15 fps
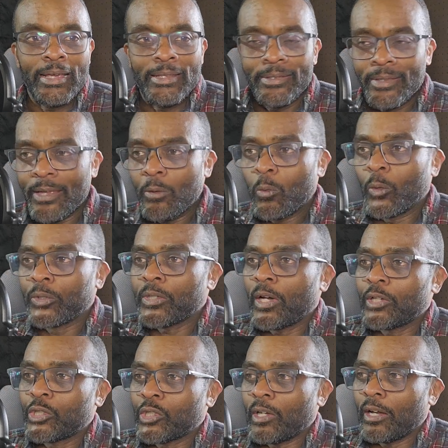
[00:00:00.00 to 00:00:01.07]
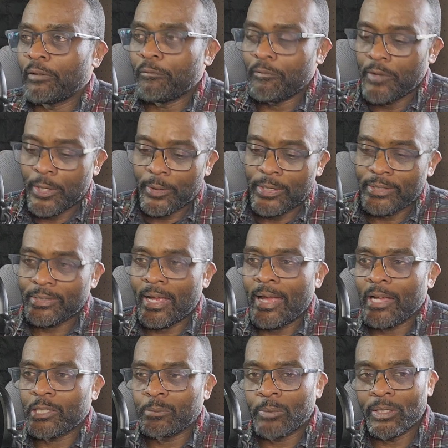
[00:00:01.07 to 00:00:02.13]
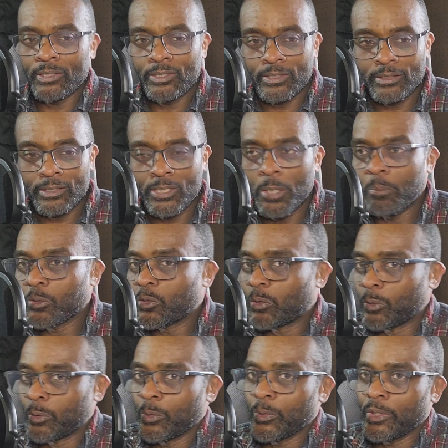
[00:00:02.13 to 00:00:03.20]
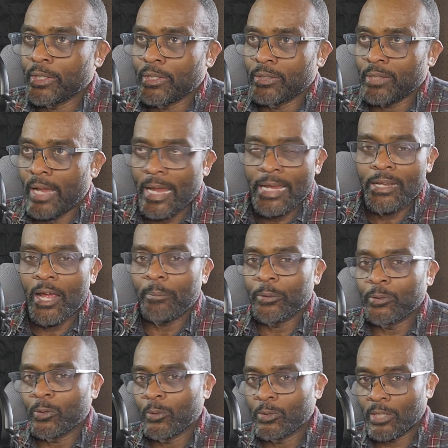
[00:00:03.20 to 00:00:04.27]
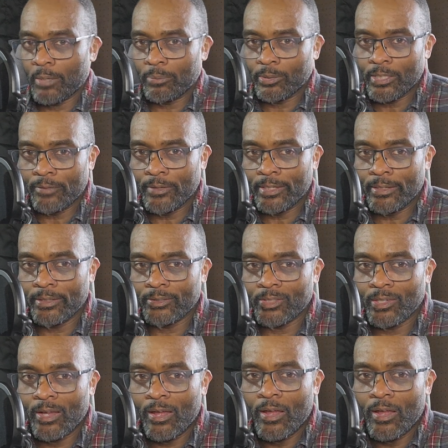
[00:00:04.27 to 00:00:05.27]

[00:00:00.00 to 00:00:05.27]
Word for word: they will touch on various aspects, it seems, through these eight episodes, I believe it is,